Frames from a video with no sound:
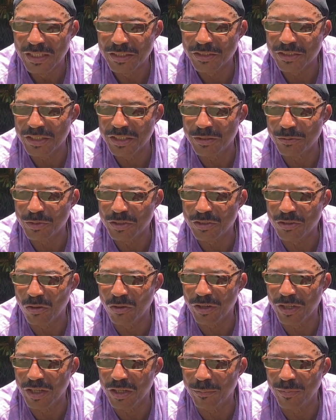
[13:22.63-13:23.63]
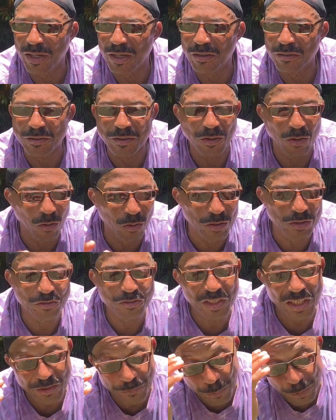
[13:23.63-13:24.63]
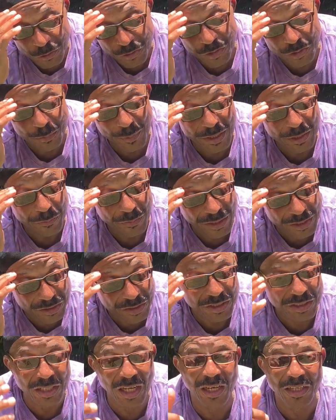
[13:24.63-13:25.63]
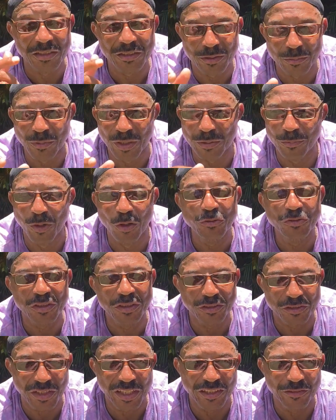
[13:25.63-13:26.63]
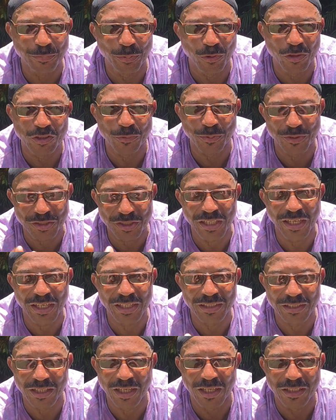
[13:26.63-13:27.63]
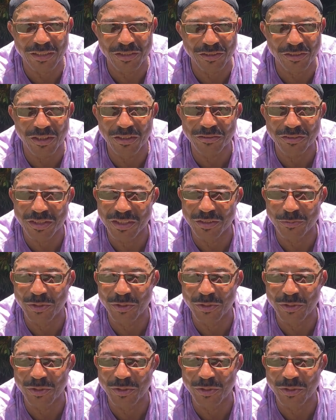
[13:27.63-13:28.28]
she was talking about all the slave forts. As a matter of fact, she'd gone to most of the slave forts, but she hadn't gone to Charleston.